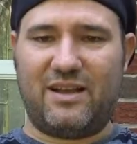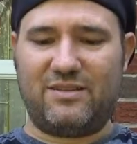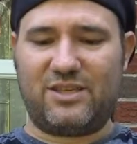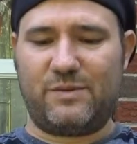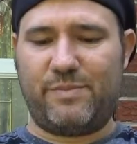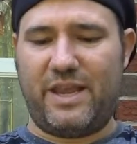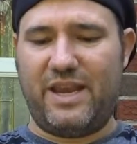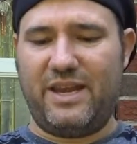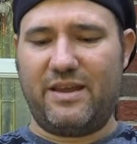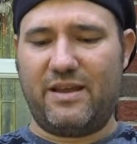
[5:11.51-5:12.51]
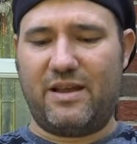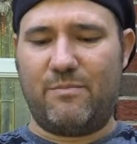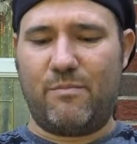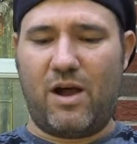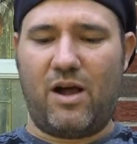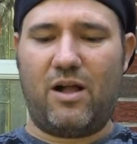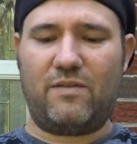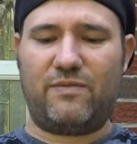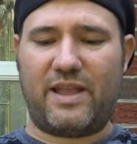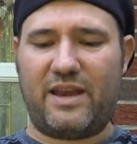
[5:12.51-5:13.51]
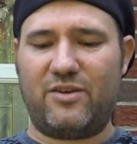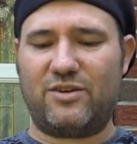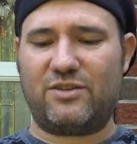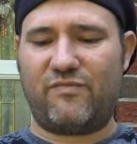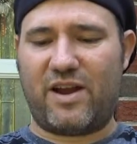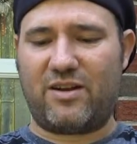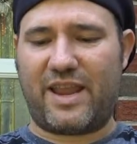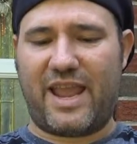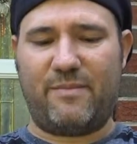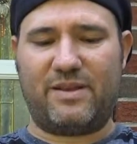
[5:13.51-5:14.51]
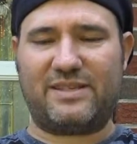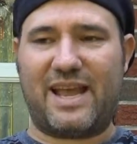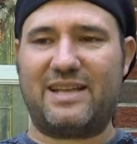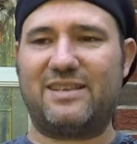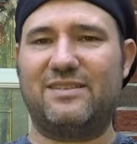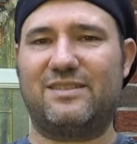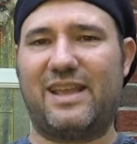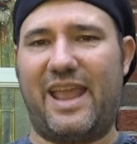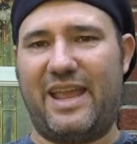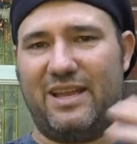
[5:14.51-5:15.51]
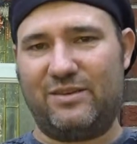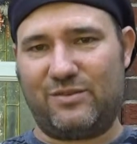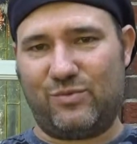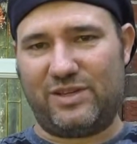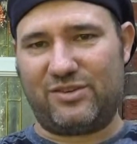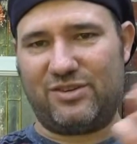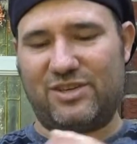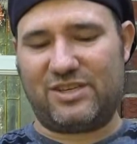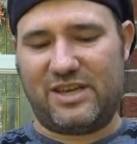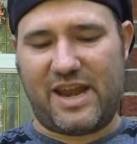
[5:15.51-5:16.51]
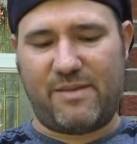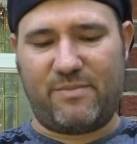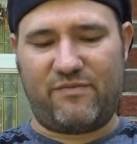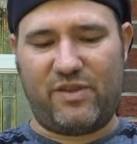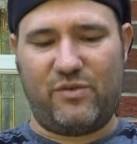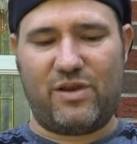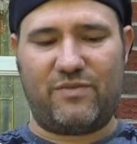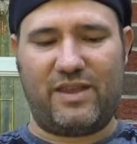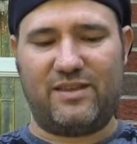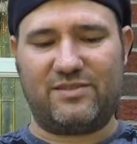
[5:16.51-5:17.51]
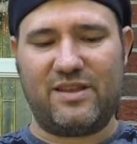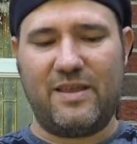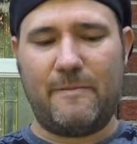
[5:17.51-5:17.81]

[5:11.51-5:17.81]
on Speed, Mall, Flanders, Fair Game, Assassins, and Twister, just to name a few of his